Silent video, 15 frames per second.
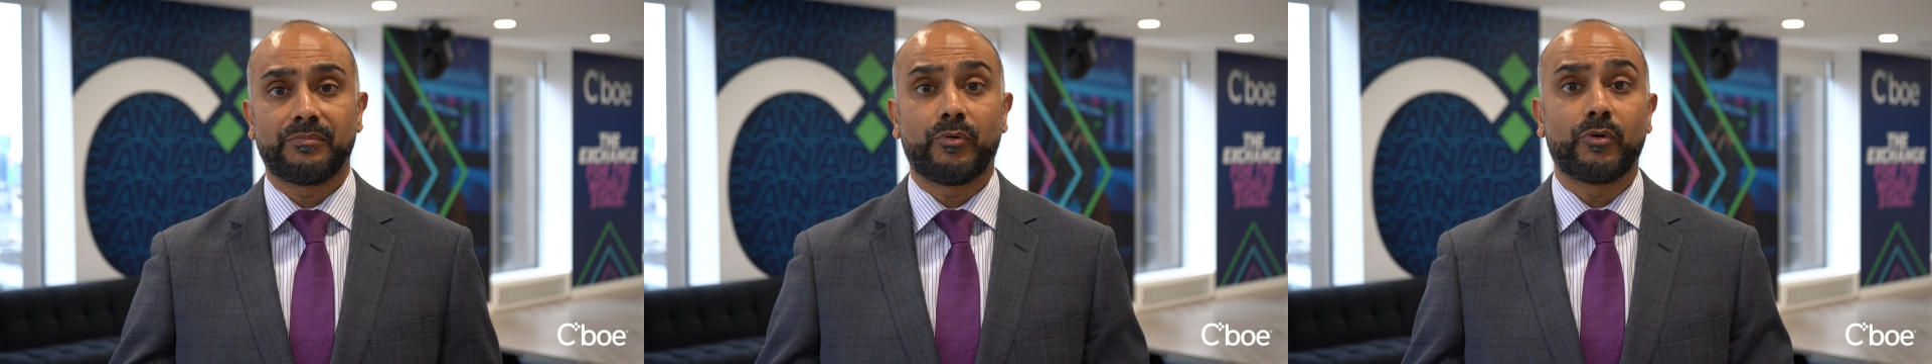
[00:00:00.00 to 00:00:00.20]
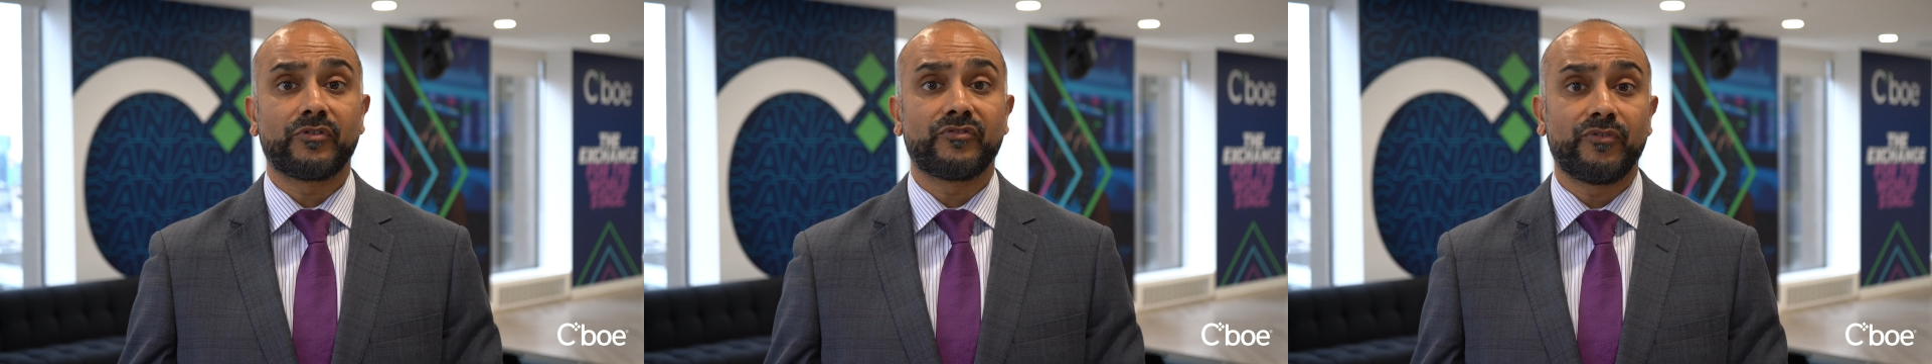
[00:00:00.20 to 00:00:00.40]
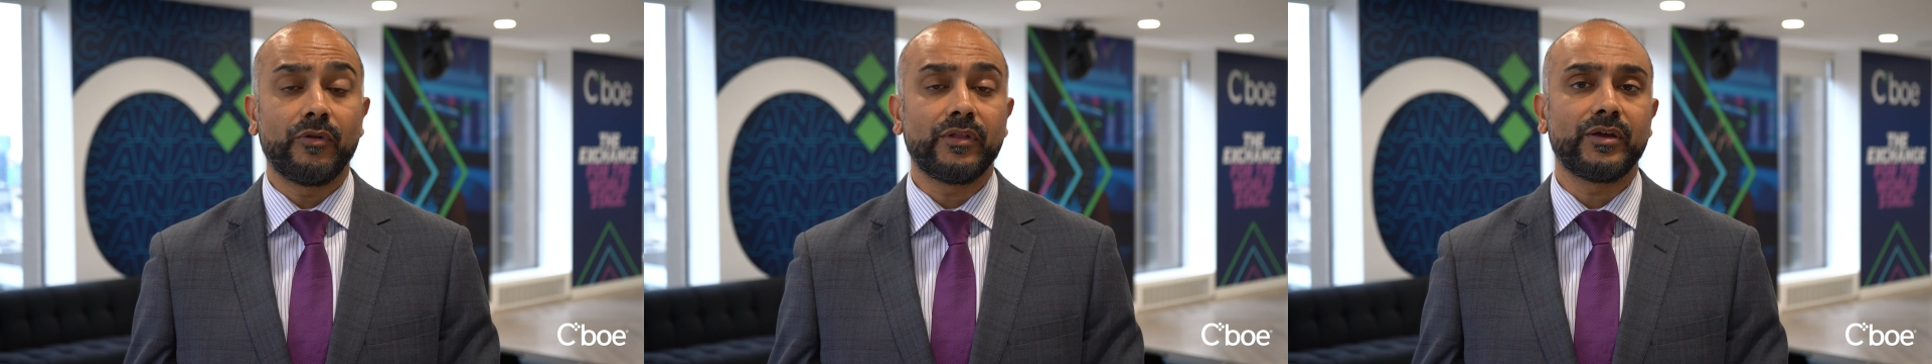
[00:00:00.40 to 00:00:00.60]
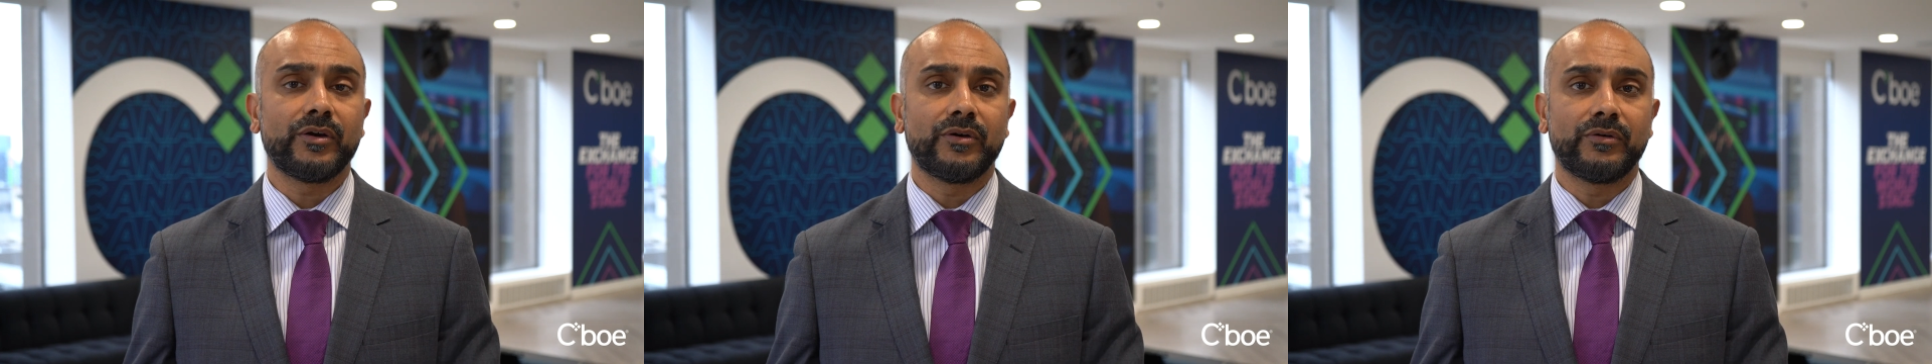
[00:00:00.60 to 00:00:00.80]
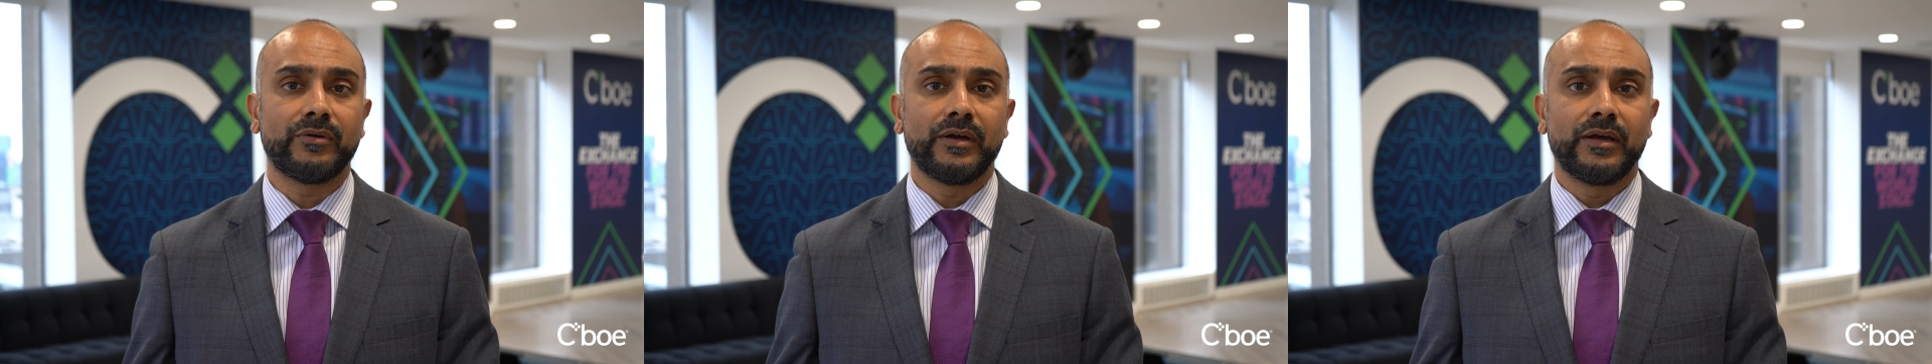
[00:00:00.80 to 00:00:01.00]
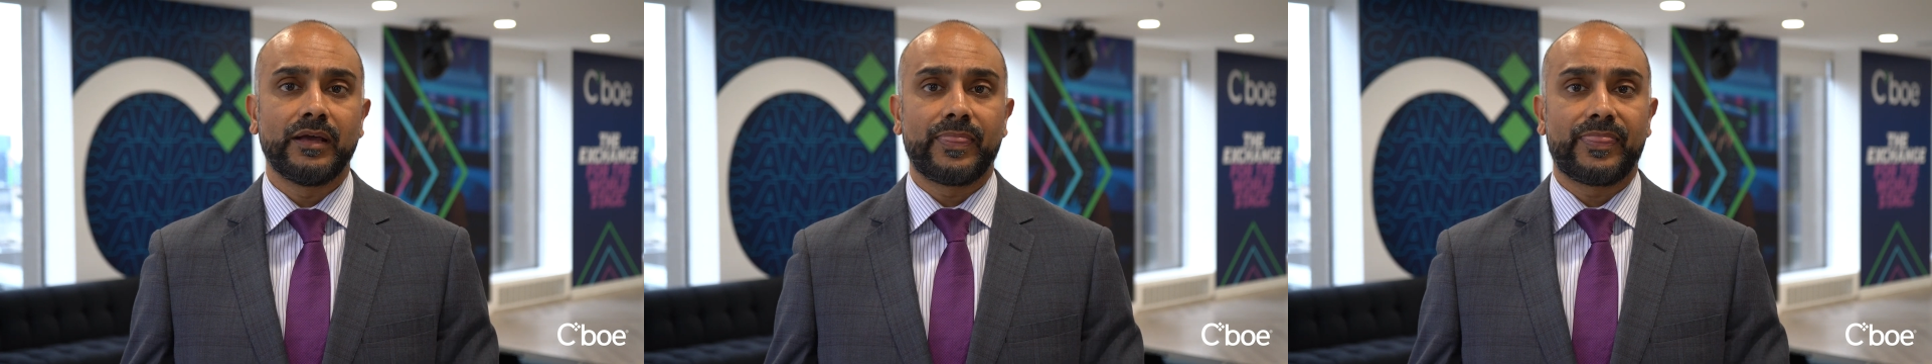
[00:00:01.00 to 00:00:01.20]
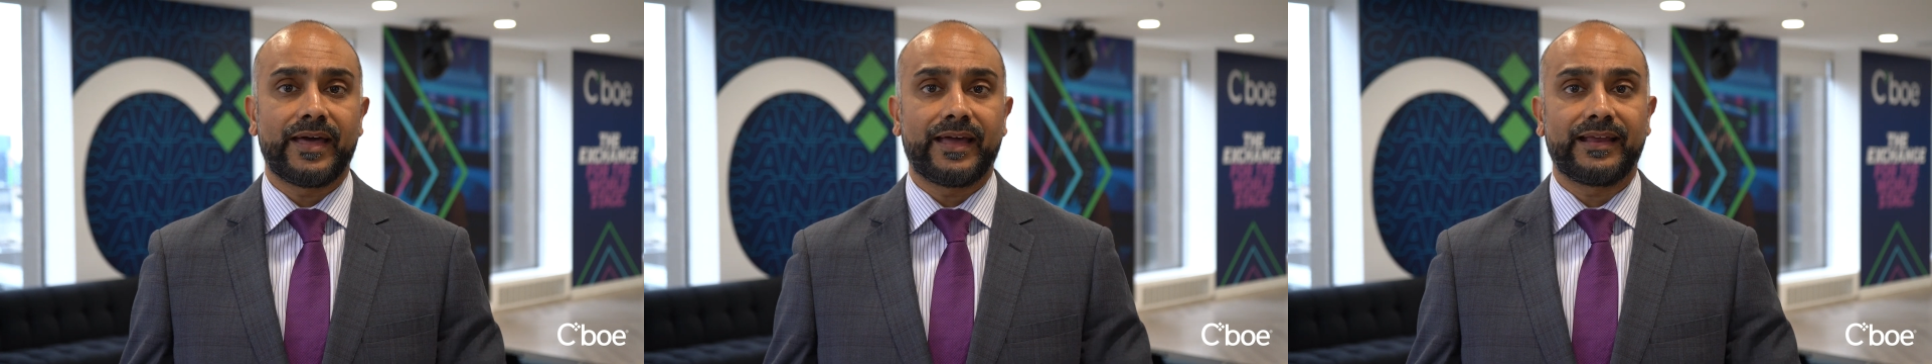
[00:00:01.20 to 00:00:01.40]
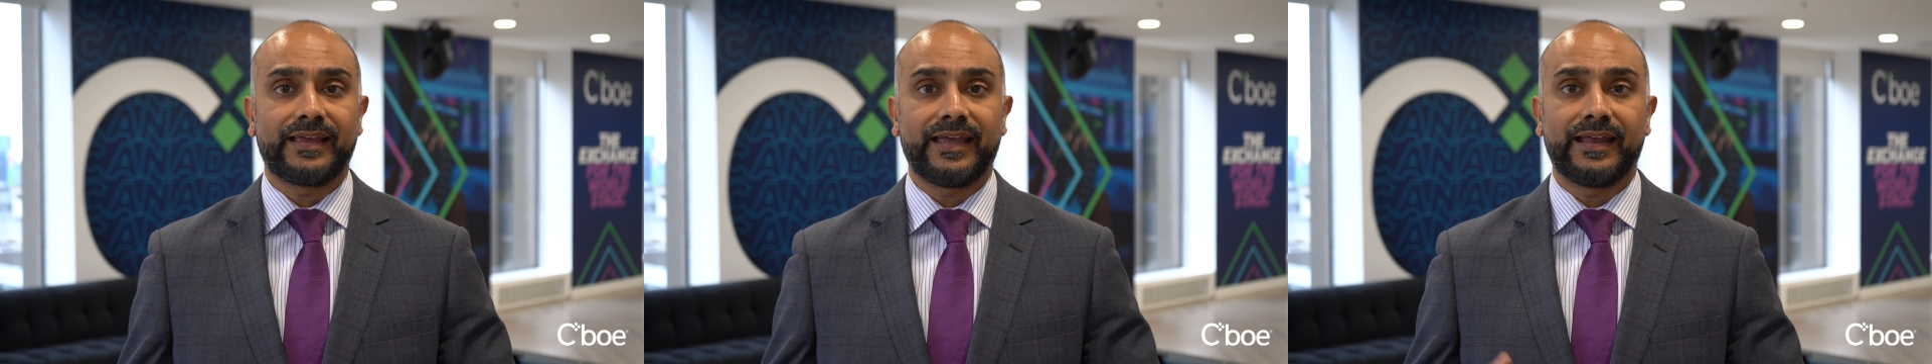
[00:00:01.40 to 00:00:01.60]
portfolio
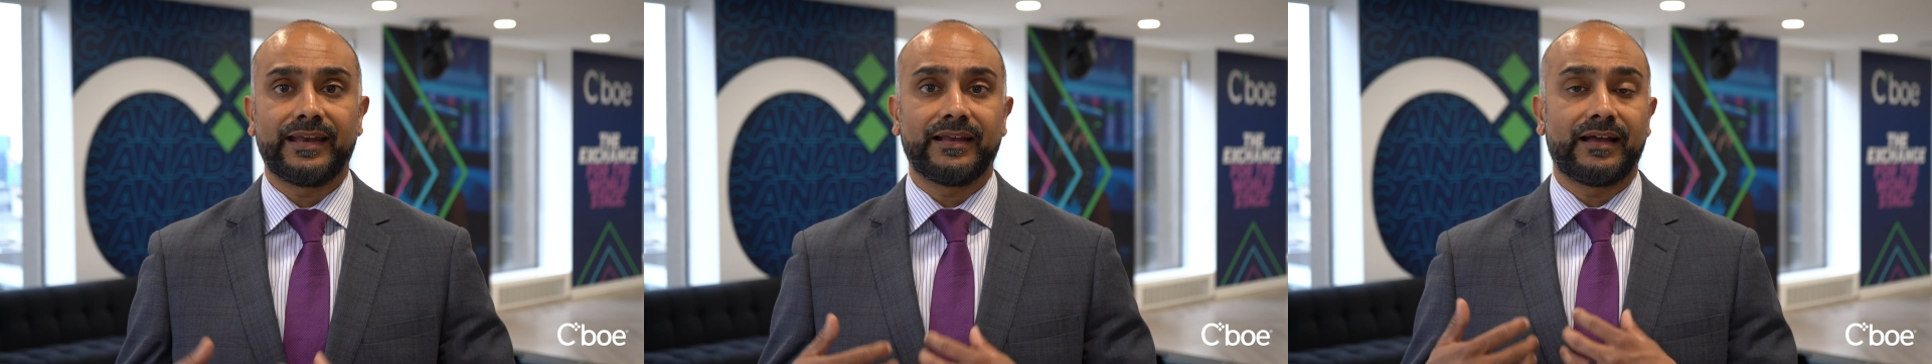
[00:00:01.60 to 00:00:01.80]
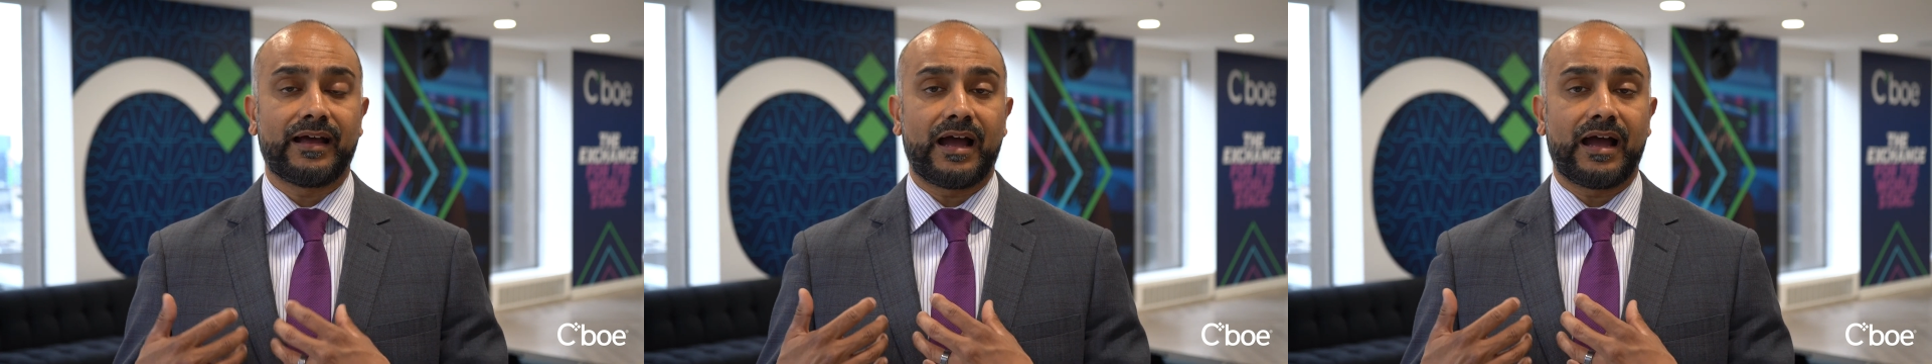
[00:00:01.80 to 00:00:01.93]
that, again,